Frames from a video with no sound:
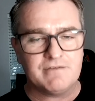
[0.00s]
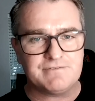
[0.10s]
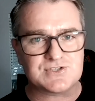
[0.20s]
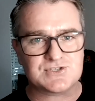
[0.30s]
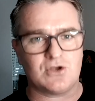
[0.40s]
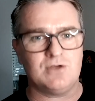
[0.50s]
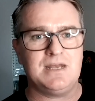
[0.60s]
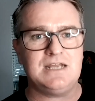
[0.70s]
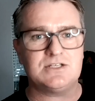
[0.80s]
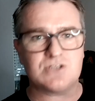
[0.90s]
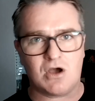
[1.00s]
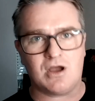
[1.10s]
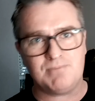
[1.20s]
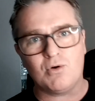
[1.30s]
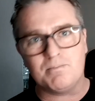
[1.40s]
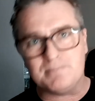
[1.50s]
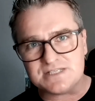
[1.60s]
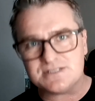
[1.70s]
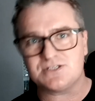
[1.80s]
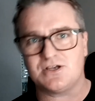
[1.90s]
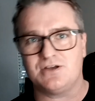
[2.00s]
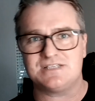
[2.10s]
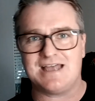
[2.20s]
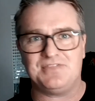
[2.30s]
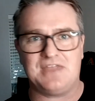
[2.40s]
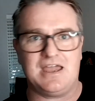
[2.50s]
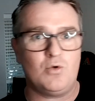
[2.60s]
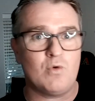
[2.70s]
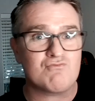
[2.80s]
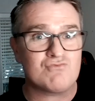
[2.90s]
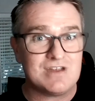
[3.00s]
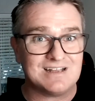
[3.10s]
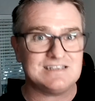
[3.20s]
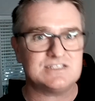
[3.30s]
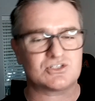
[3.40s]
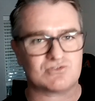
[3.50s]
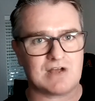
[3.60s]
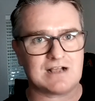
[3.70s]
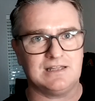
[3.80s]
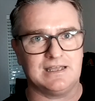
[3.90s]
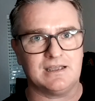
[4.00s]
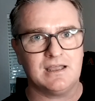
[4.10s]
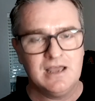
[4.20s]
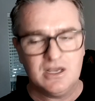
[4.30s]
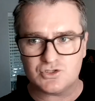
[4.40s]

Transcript: for so many time-poor business owners out there who are really struggling